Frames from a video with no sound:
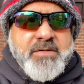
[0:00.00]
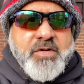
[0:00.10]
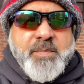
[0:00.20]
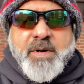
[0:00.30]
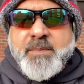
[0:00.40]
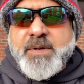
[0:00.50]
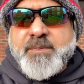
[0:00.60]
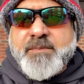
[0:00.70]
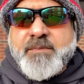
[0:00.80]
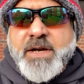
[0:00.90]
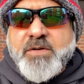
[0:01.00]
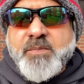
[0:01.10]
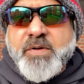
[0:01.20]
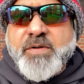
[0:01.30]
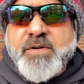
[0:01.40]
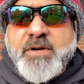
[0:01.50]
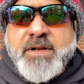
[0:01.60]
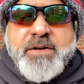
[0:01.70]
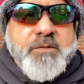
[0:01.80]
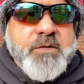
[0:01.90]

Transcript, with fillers: No problem. My own protocol and it